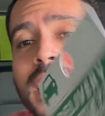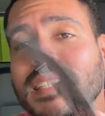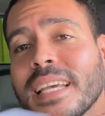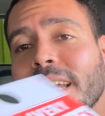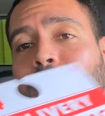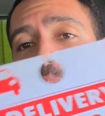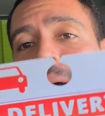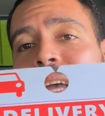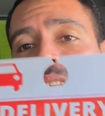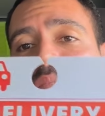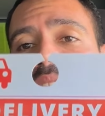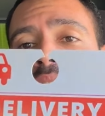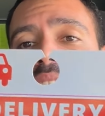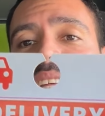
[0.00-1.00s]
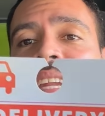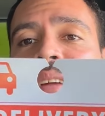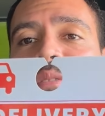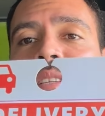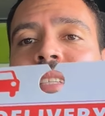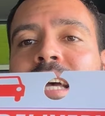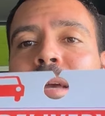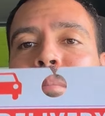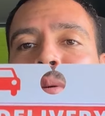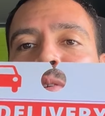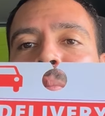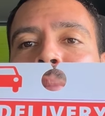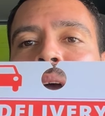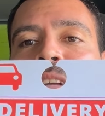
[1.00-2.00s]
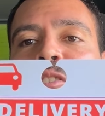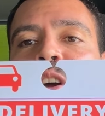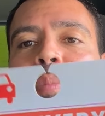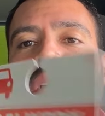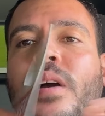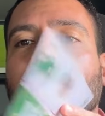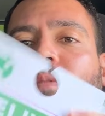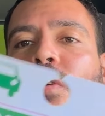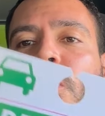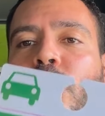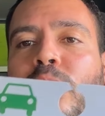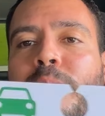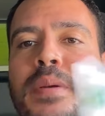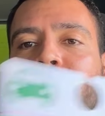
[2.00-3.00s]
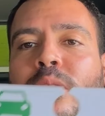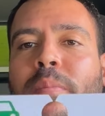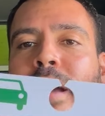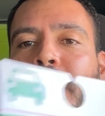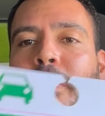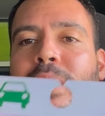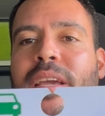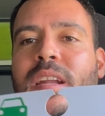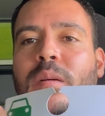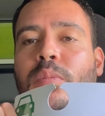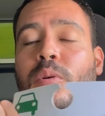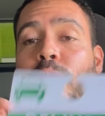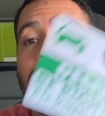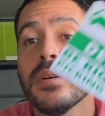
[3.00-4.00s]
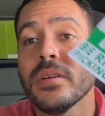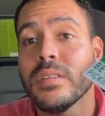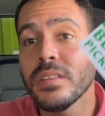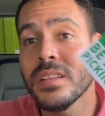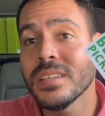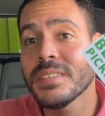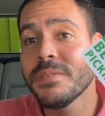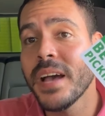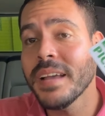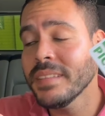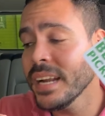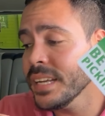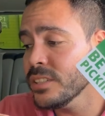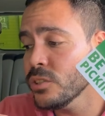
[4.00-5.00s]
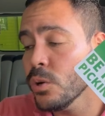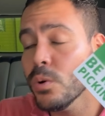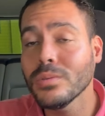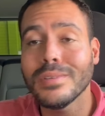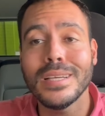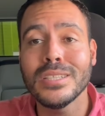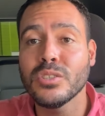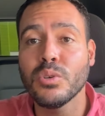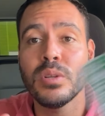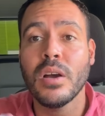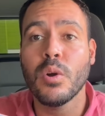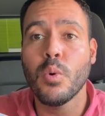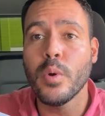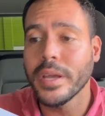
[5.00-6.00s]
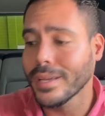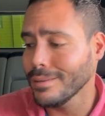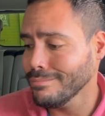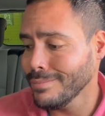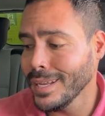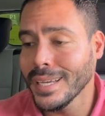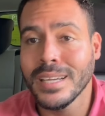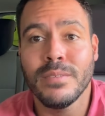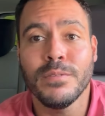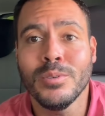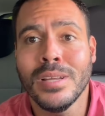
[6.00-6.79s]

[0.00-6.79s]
second batch of this delivery sign. Be right back, dropping off order. Be right back, picking up order. The five that I sold, it sold out quick, like in a few